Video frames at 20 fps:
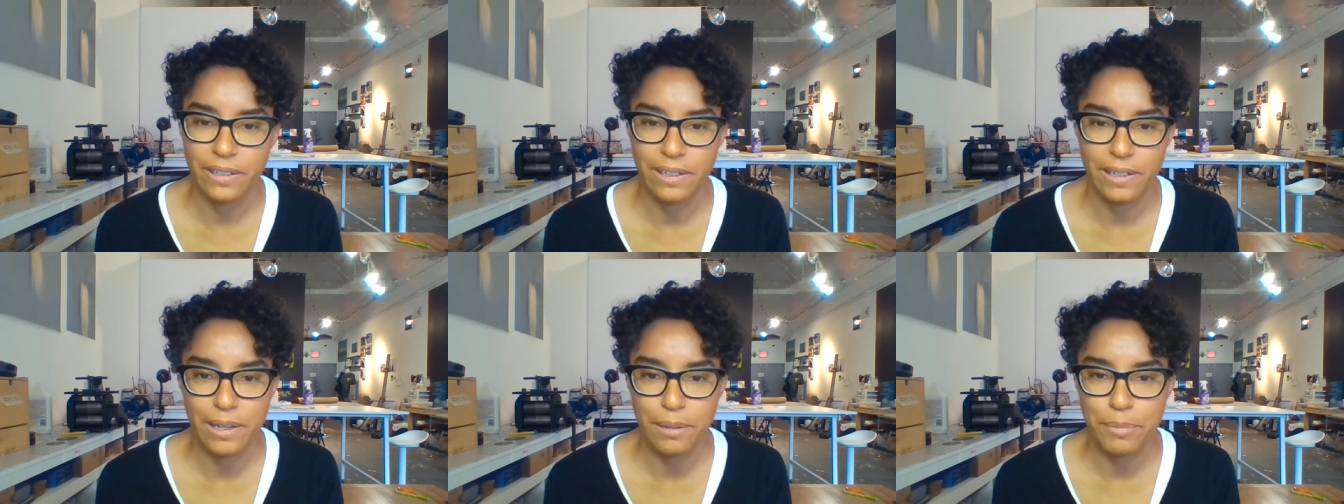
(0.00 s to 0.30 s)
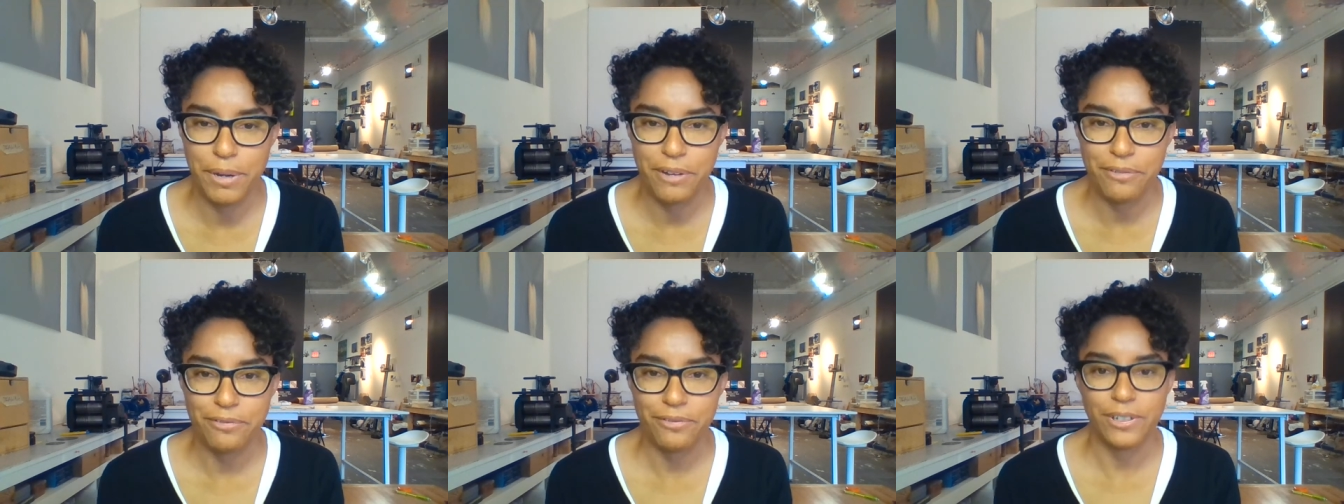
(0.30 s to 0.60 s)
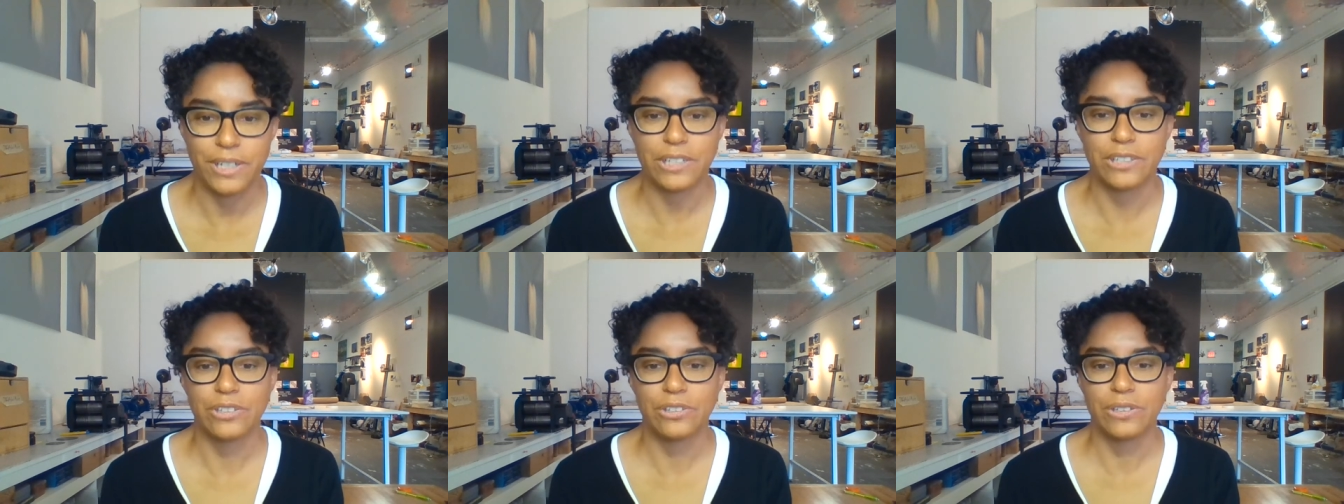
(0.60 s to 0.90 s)
a little bit
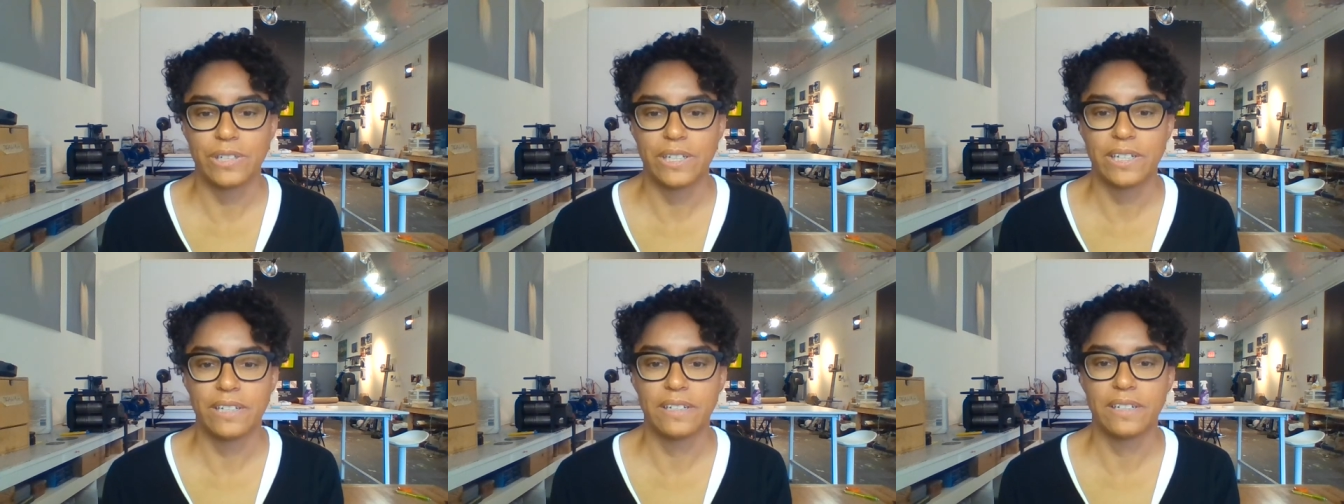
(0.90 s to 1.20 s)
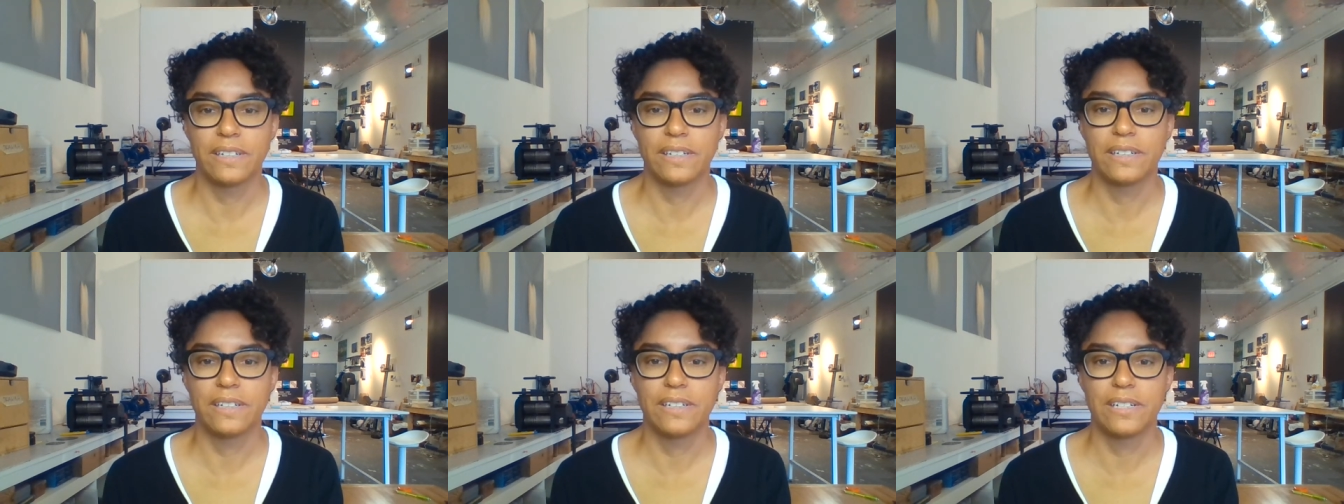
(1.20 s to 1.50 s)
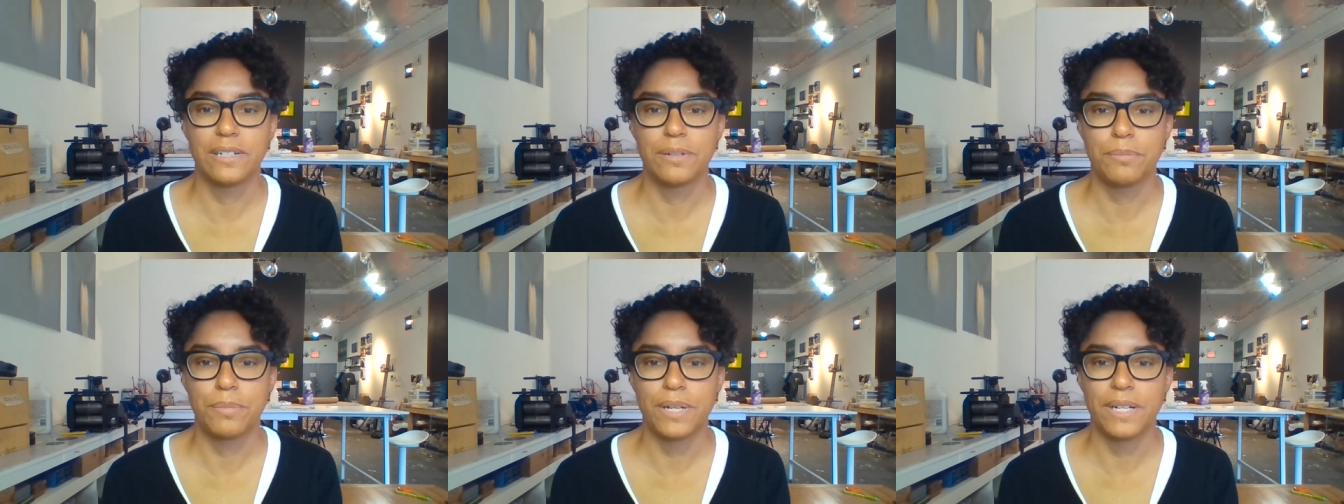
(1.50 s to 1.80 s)

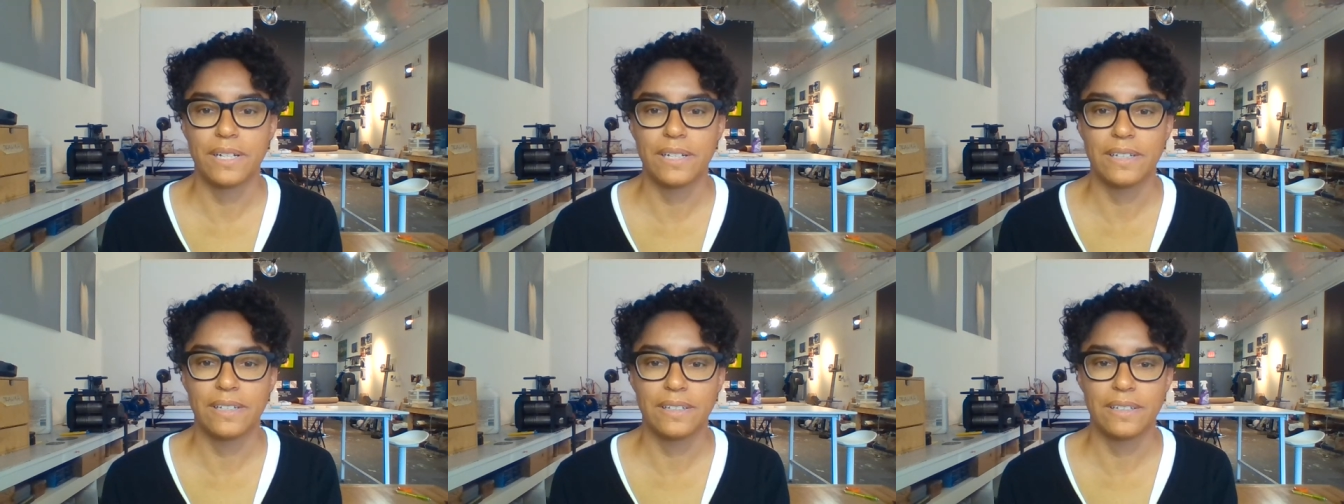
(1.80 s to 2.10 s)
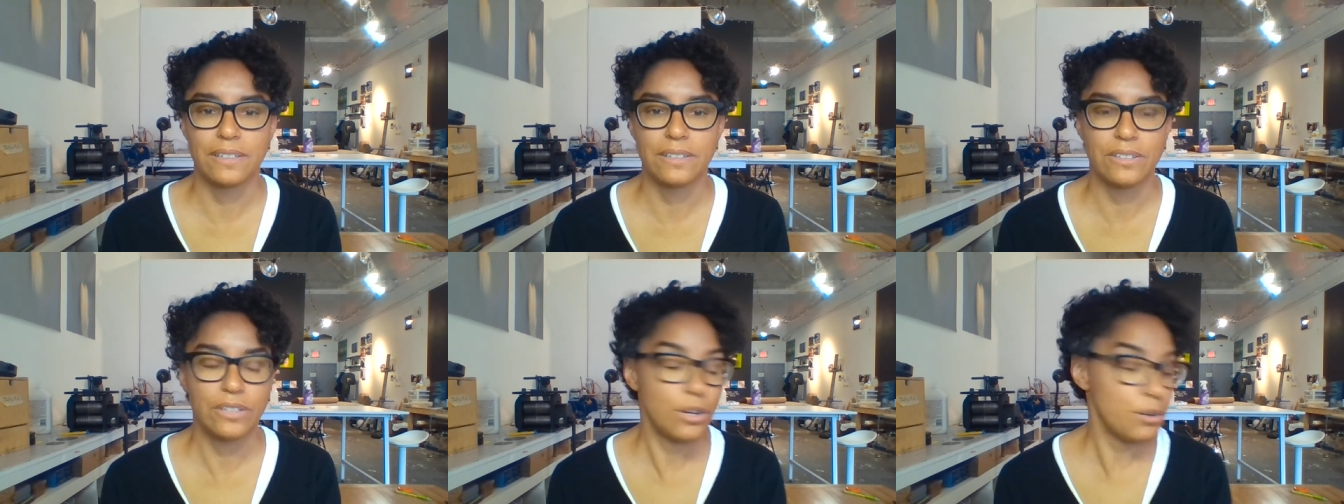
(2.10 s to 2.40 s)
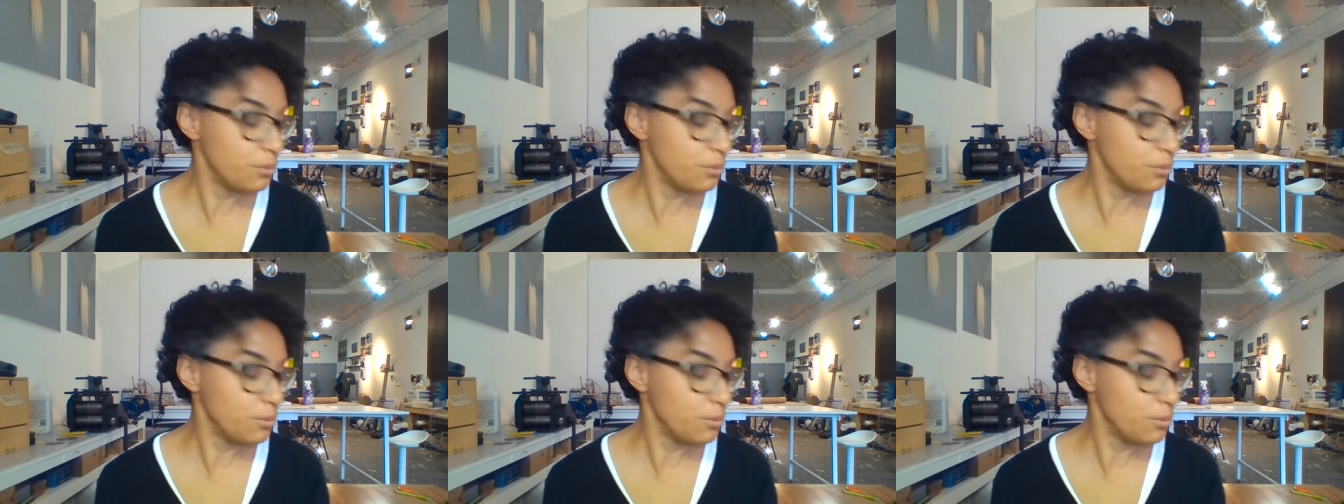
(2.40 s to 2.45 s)
frustrated because,